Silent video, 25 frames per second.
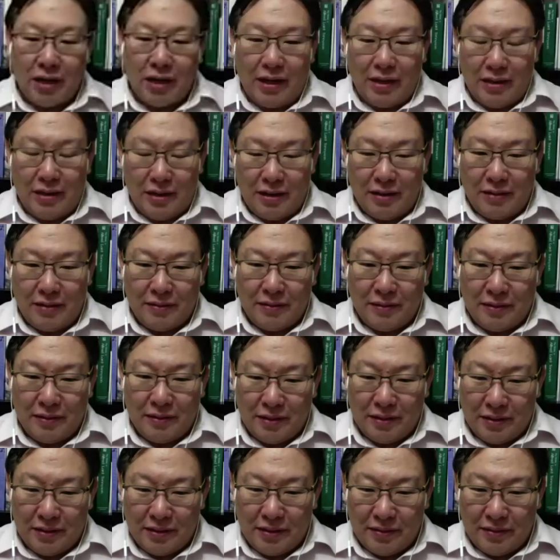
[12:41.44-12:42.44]
when
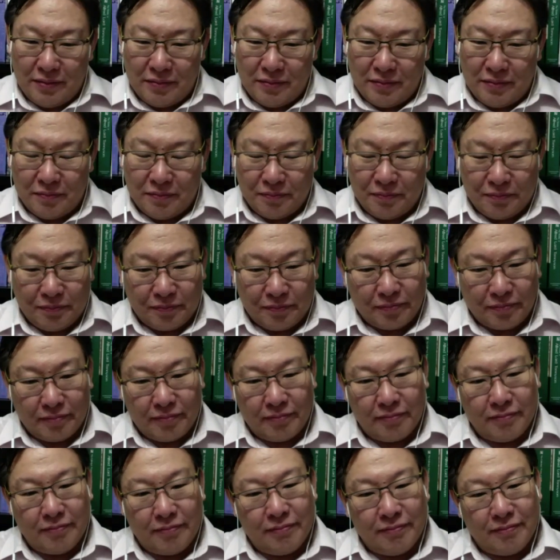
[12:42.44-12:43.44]
you are born,
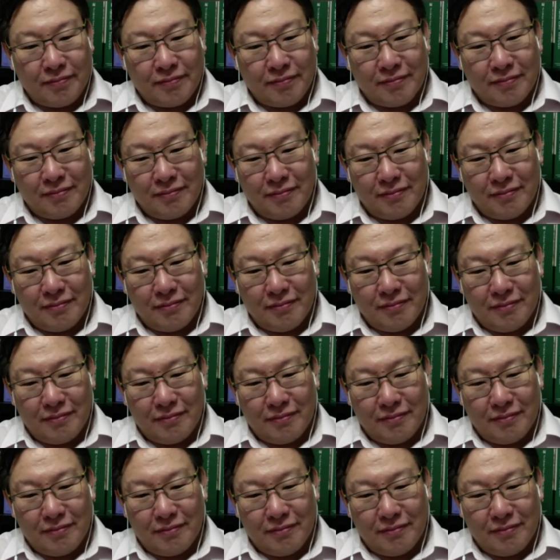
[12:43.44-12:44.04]
you can